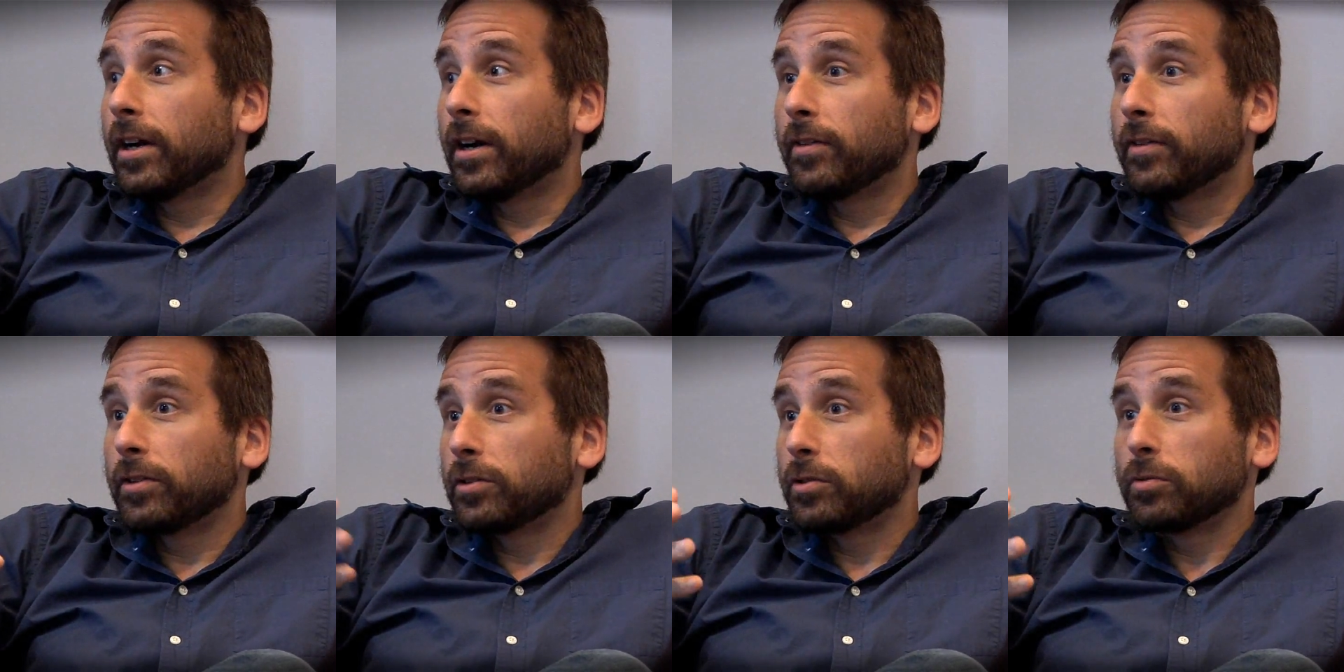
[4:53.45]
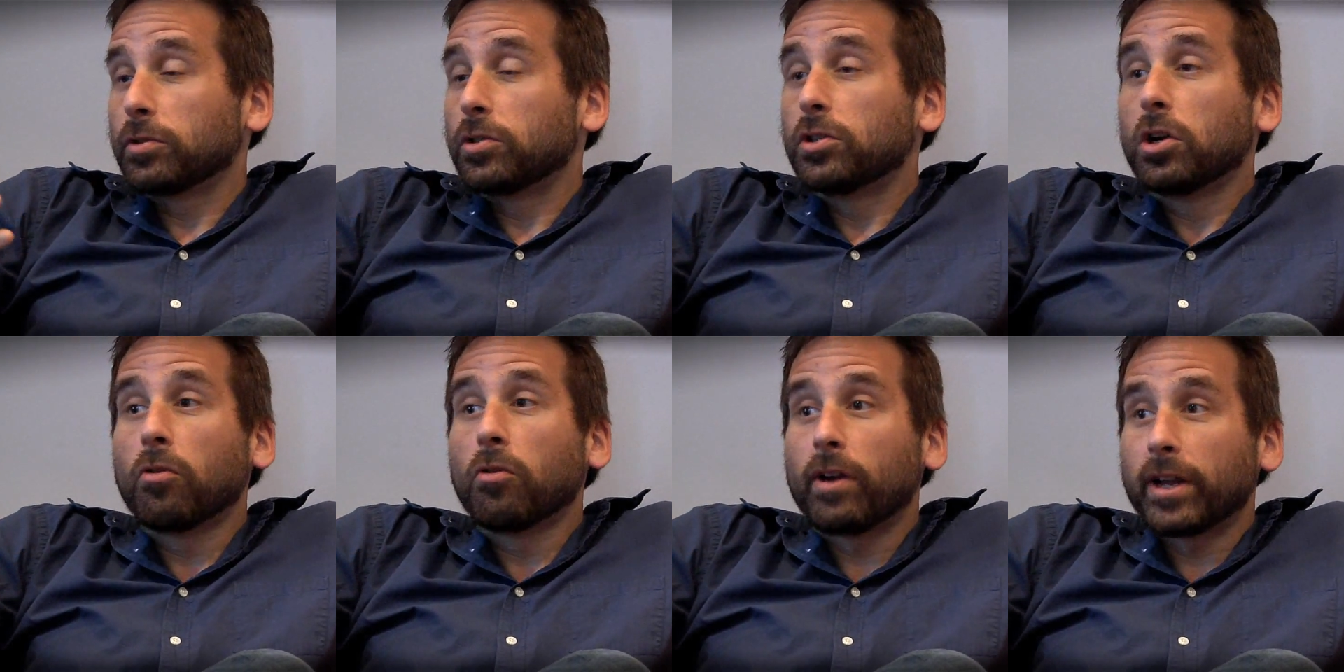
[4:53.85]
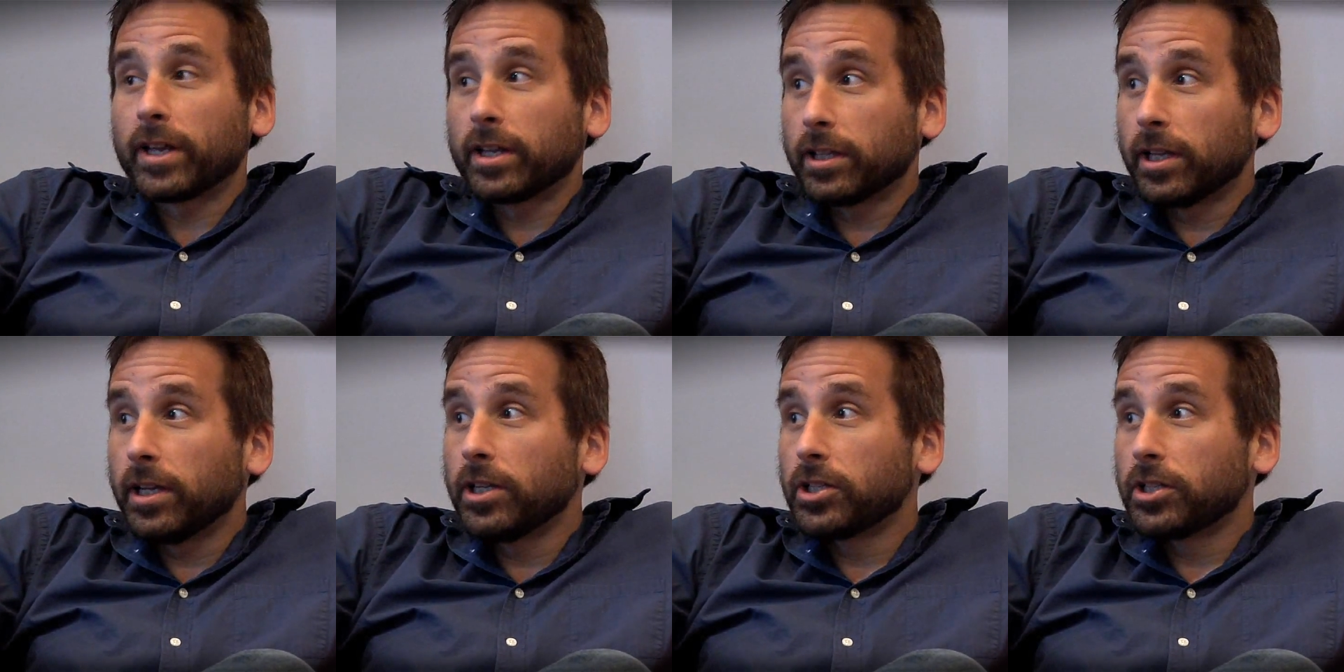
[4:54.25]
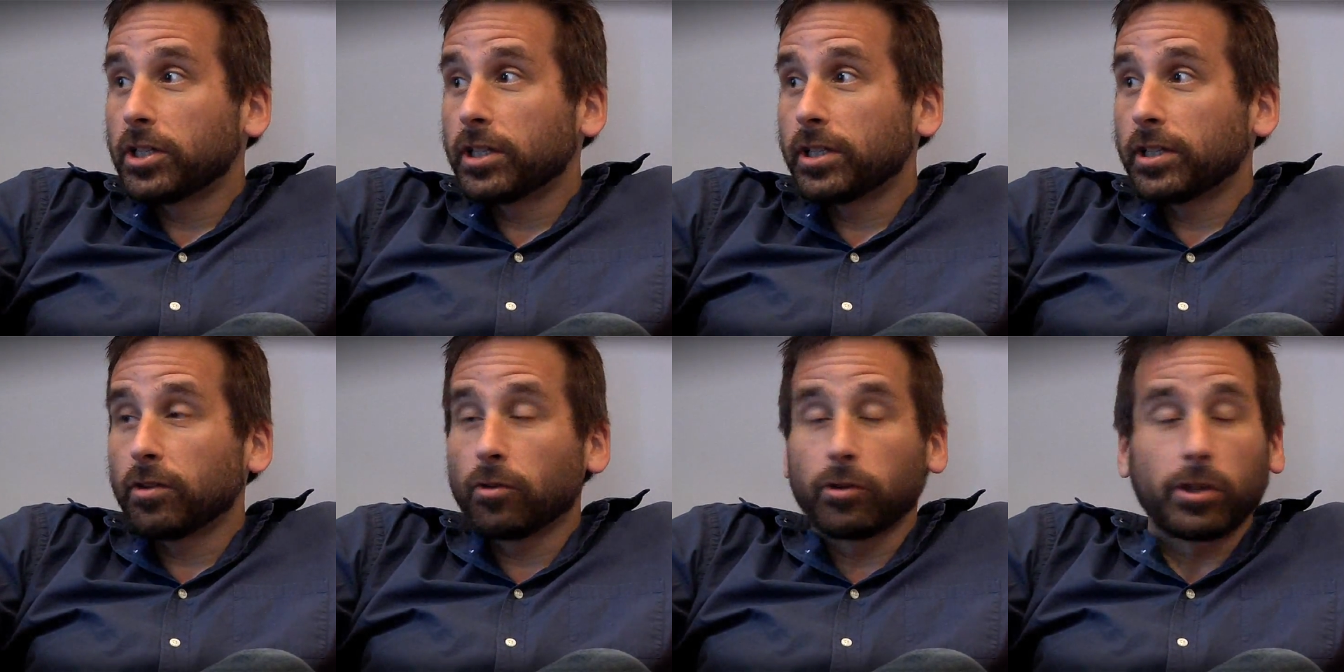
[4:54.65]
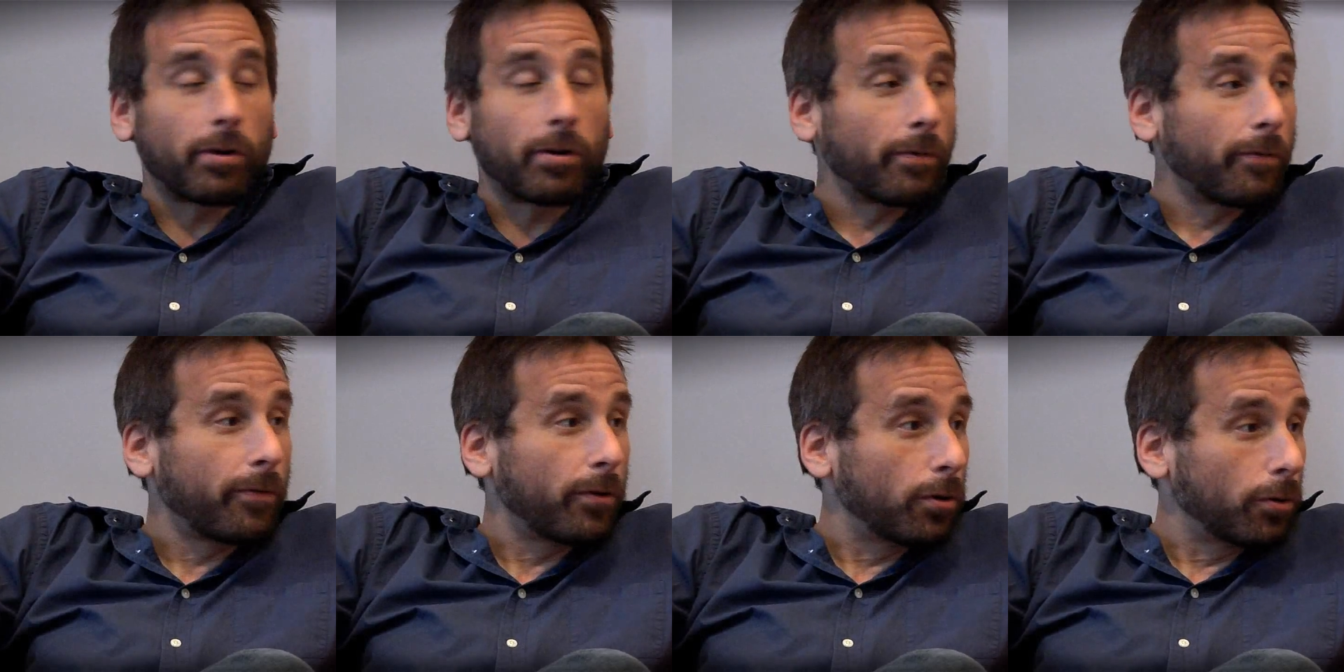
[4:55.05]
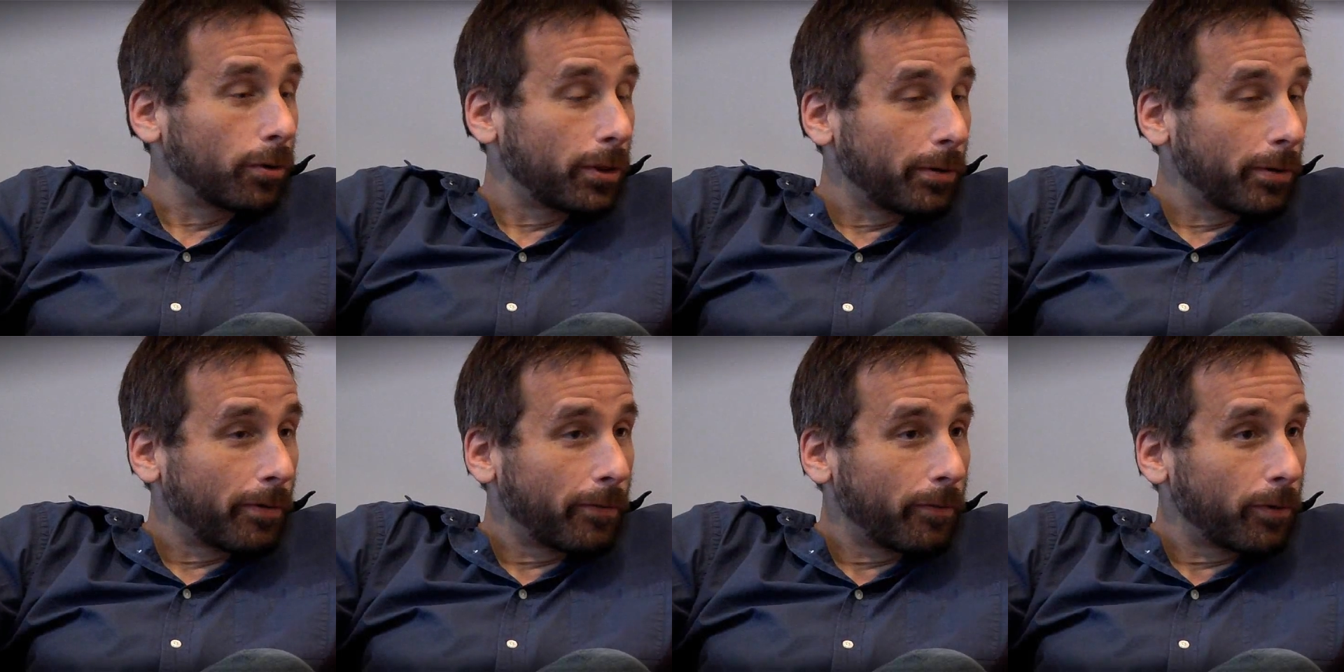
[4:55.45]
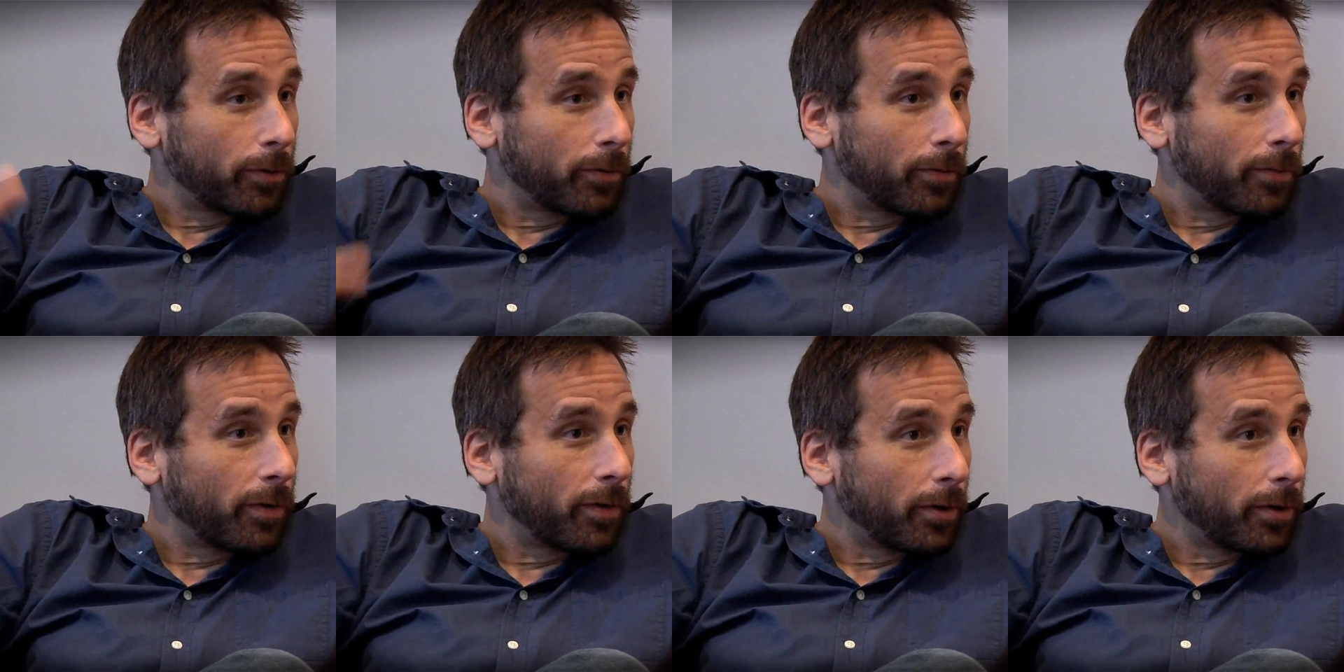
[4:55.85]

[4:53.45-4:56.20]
Uh, there was no regulation, or they were full, or they were full,